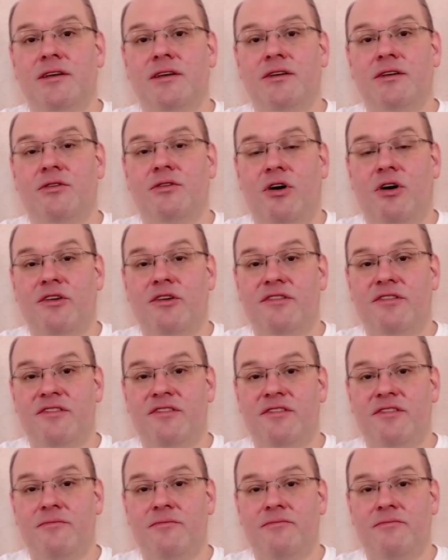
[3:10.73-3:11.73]

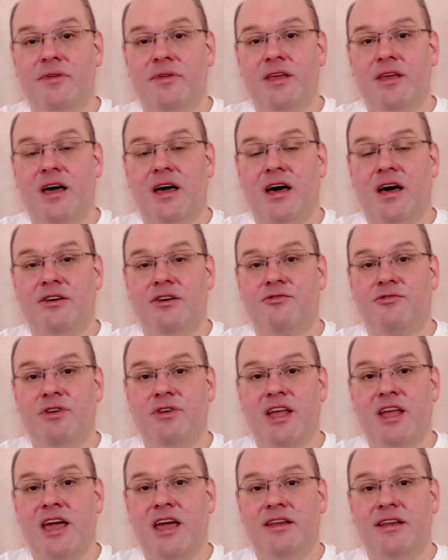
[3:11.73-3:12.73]
costs are
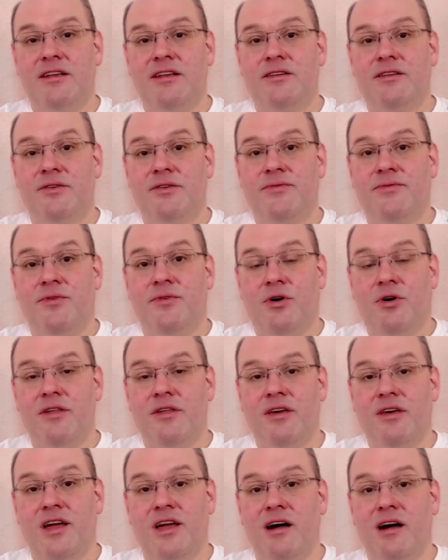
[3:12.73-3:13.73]
created for
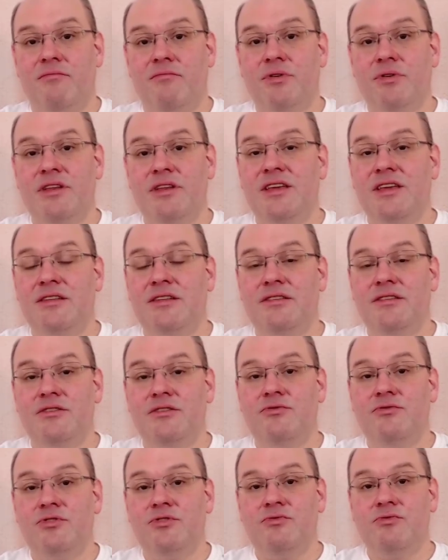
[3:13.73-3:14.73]
the company
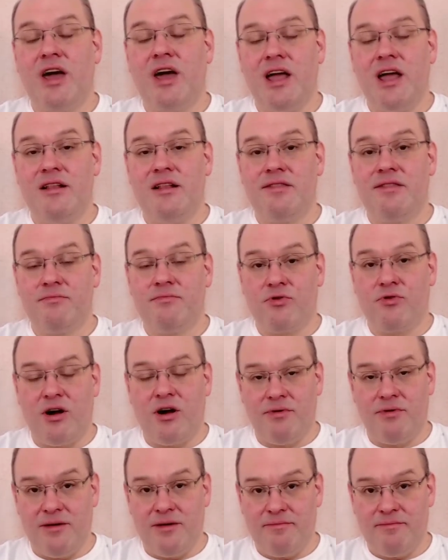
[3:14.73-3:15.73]
due to health
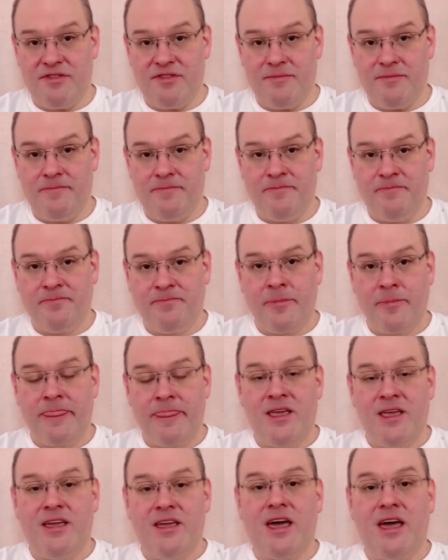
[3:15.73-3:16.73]
problems.
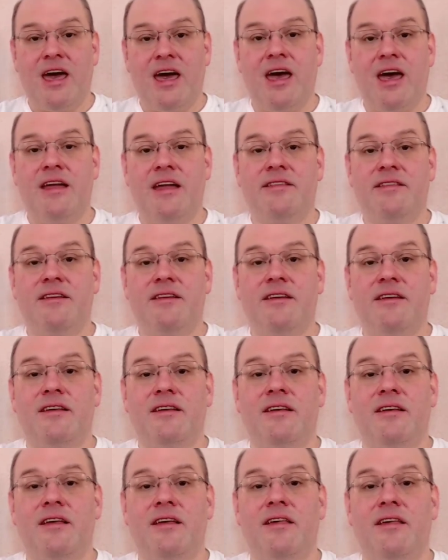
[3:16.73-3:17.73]
And
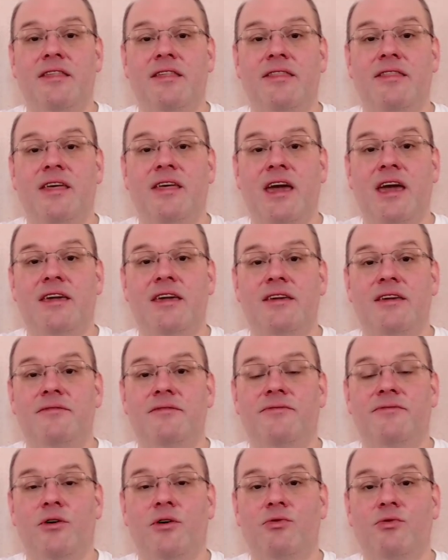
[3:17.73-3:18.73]
they
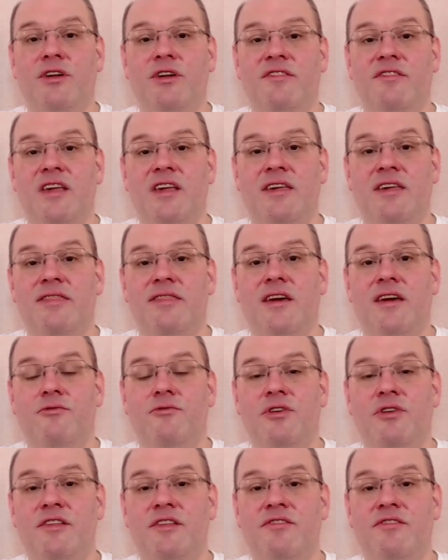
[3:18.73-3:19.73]
focus in their
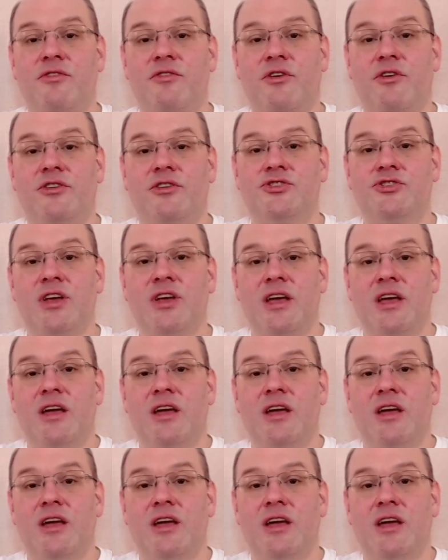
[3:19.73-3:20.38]
research